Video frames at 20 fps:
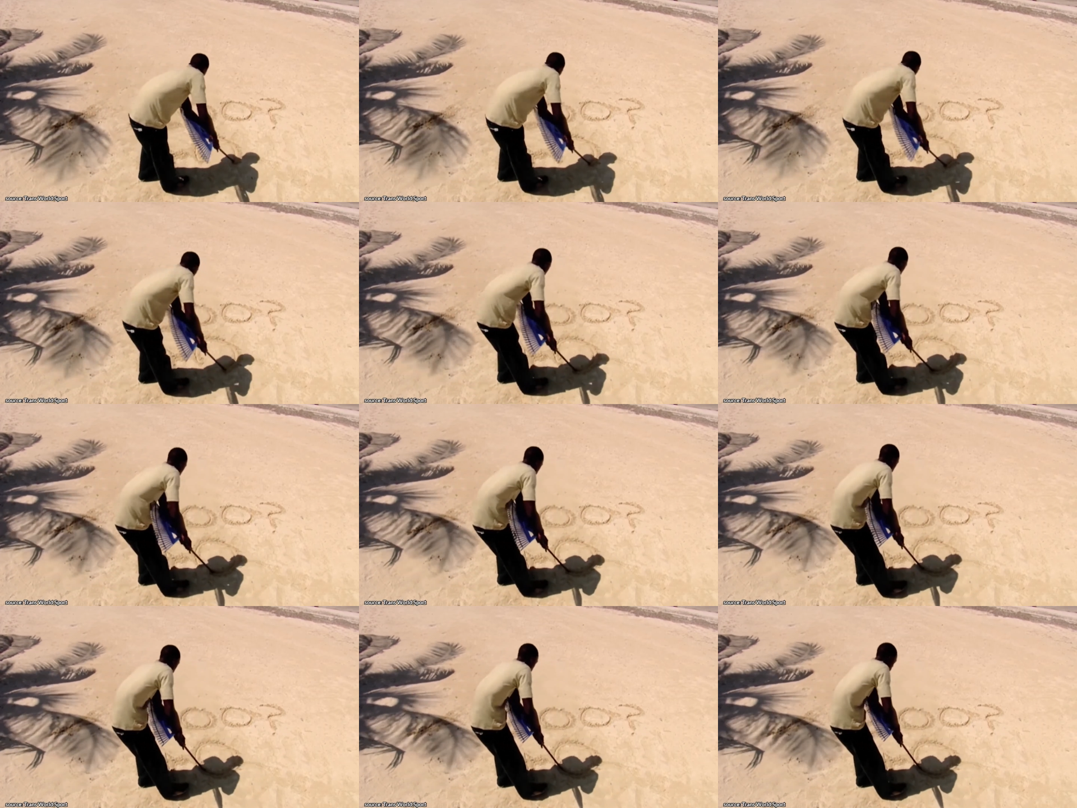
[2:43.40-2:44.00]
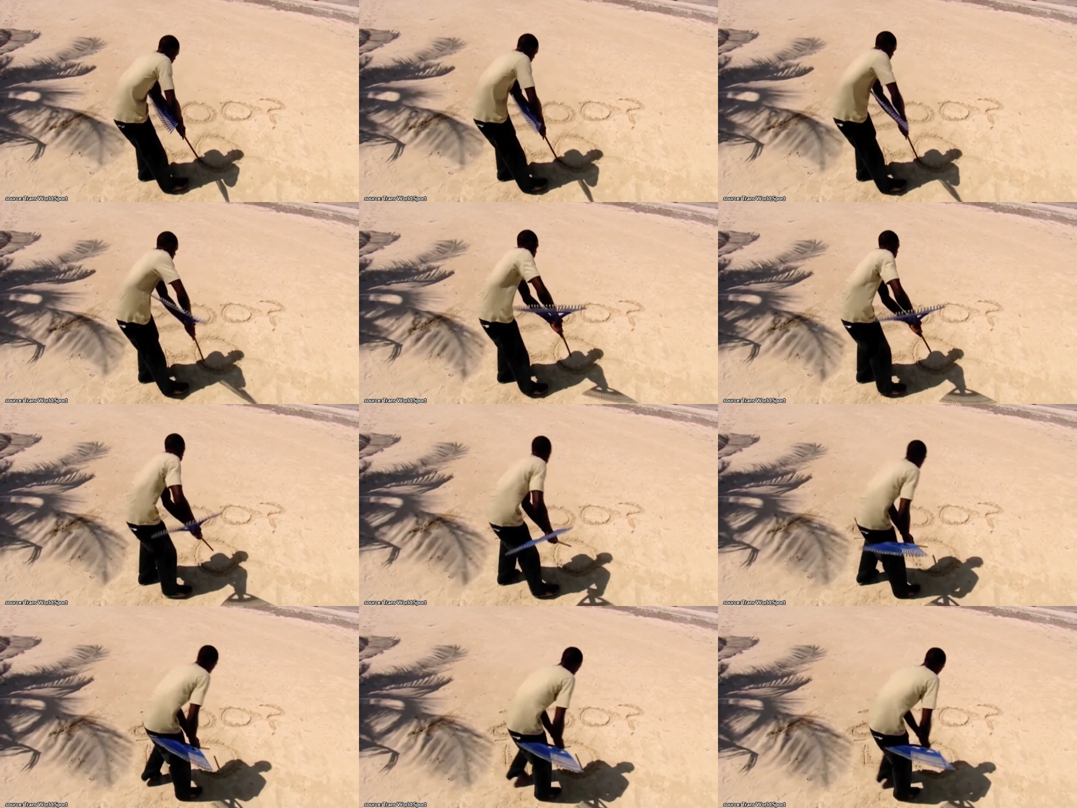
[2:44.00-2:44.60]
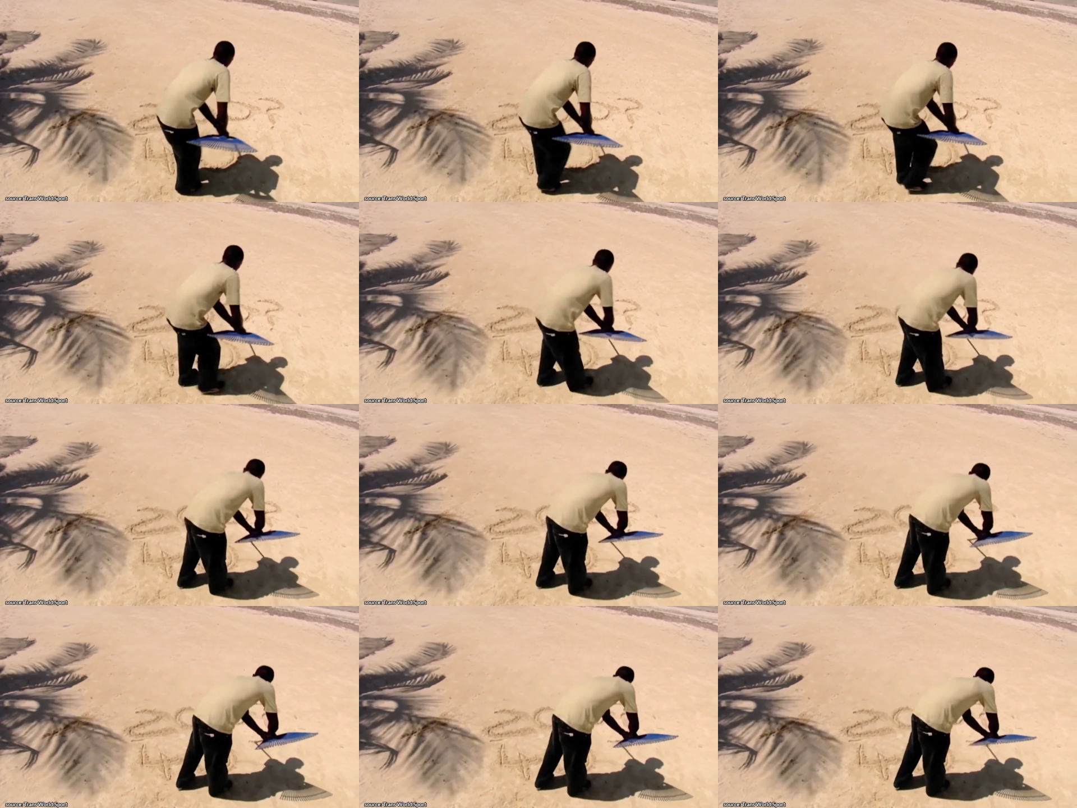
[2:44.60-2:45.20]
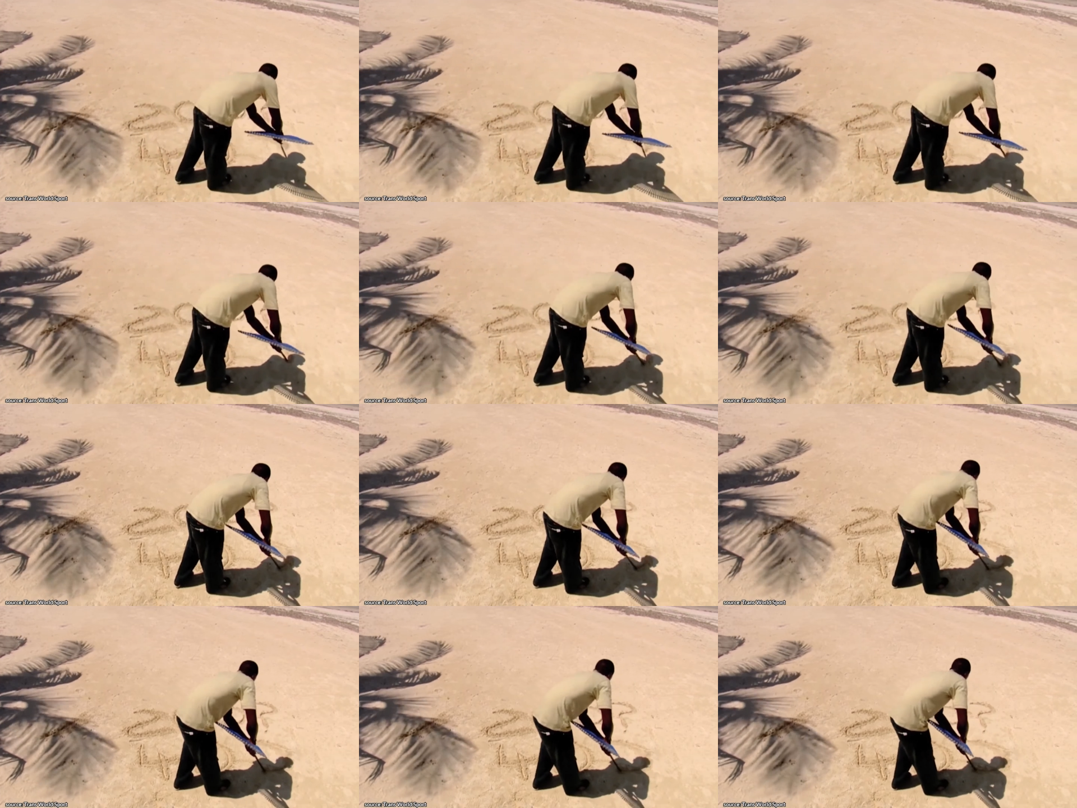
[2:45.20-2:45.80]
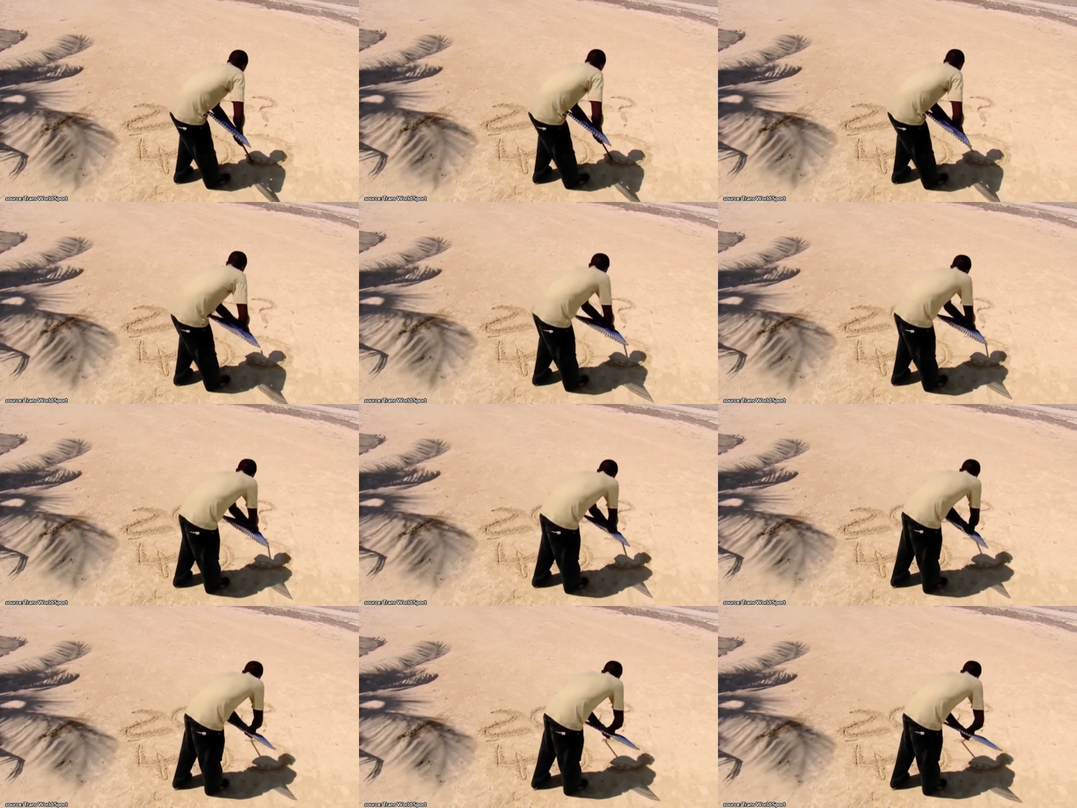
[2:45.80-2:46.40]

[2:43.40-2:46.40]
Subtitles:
(no speaker visible)